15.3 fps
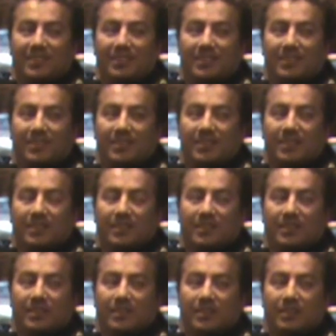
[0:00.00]

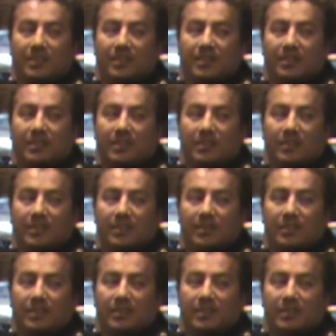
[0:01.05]

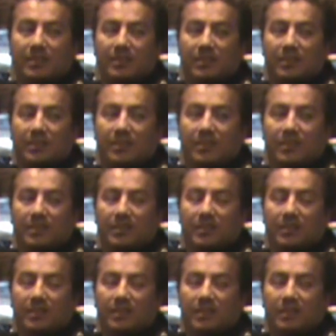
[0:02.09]

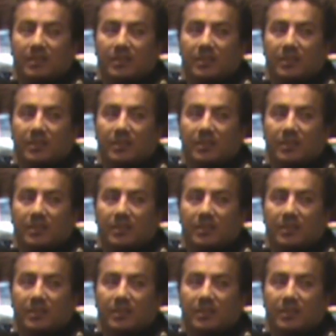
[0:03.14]
(not speaking)